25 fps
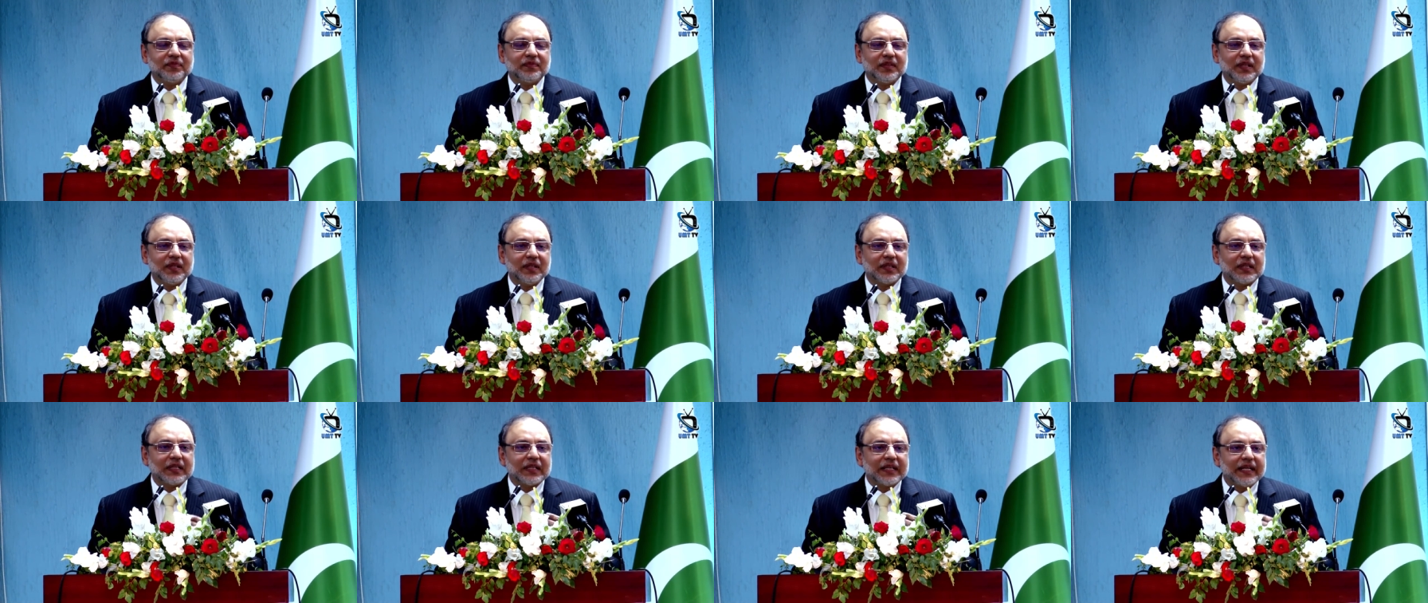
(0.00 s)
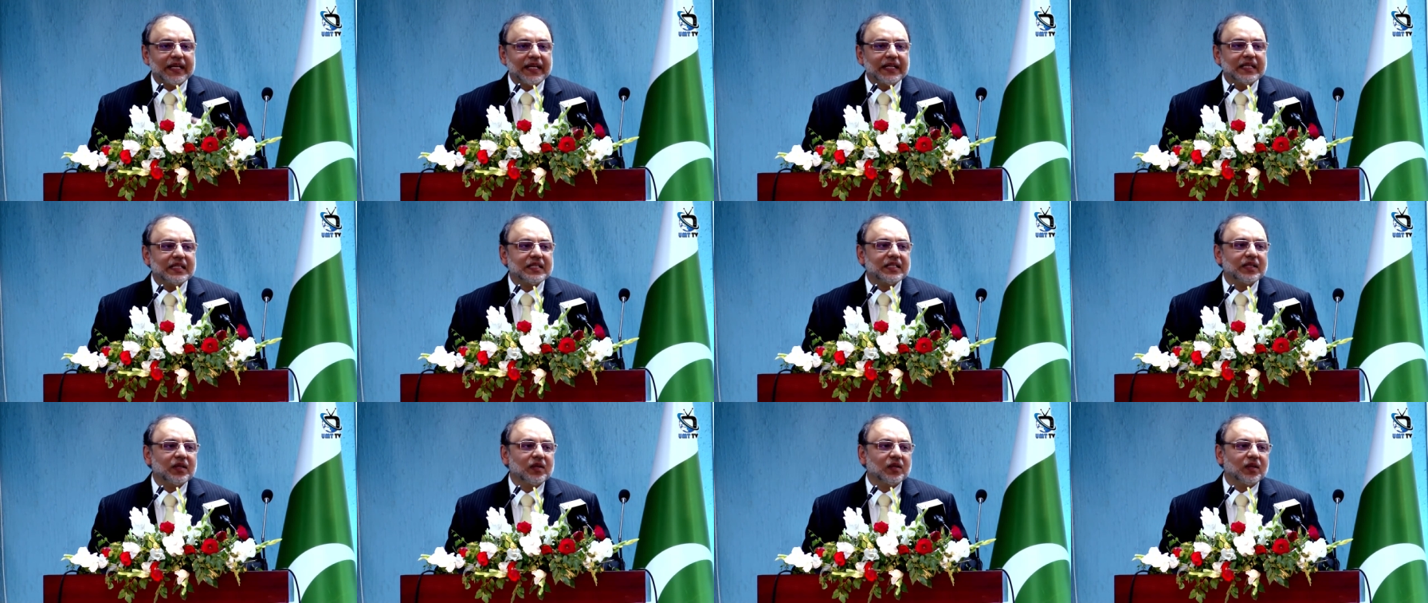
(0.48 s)
a
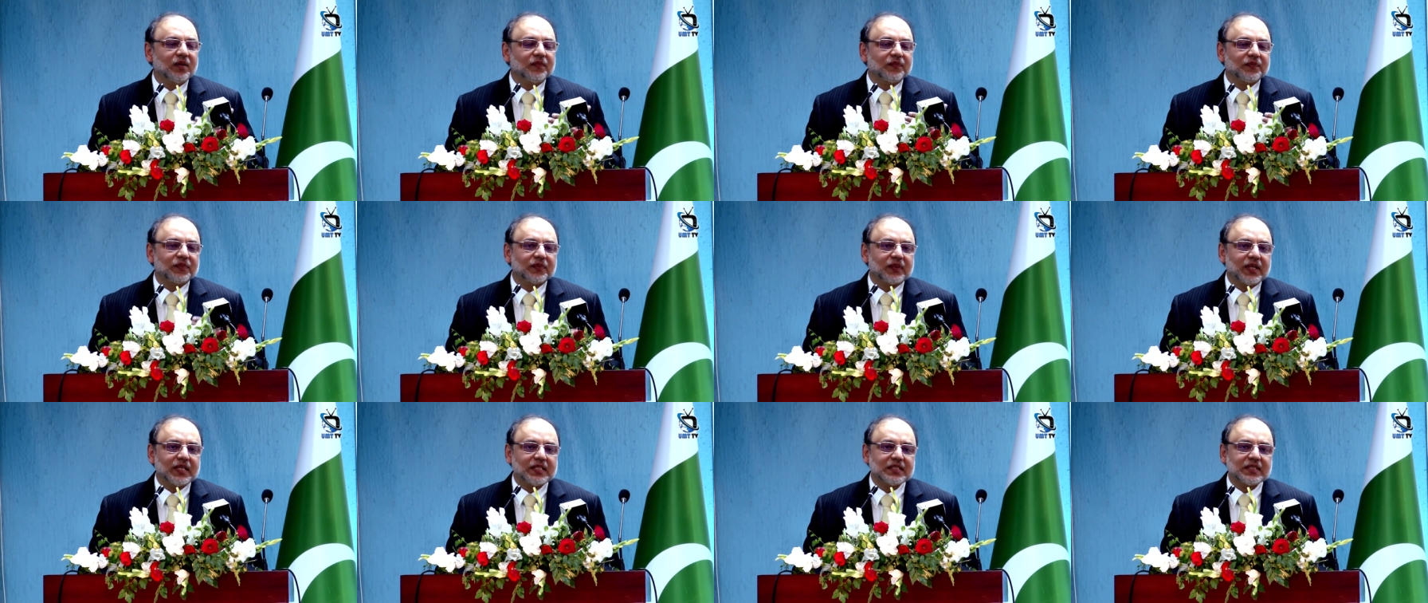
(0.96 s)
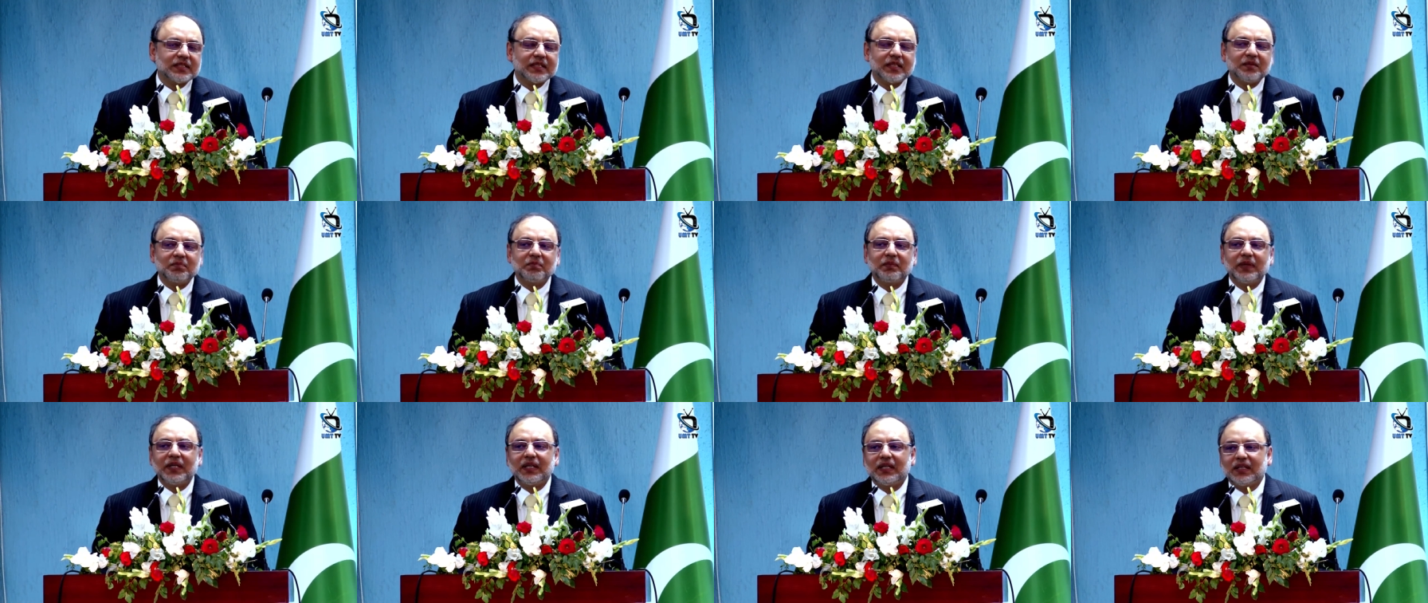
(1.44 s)
great deal of trust
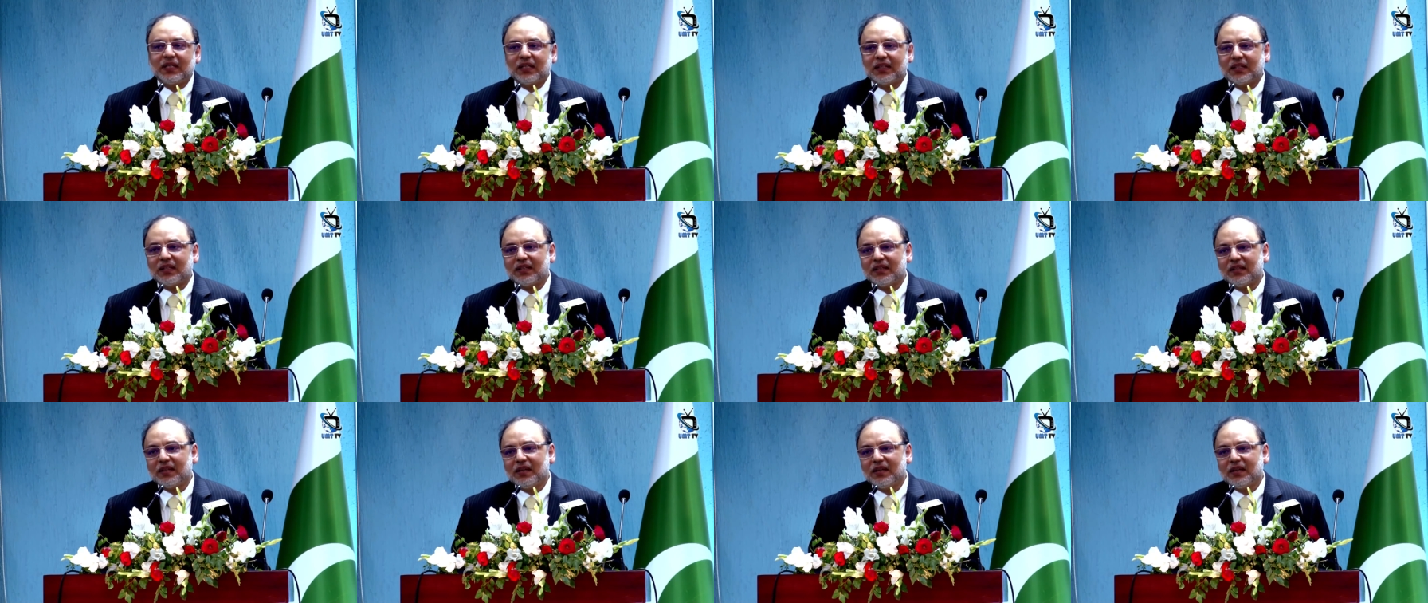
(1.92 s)
in me,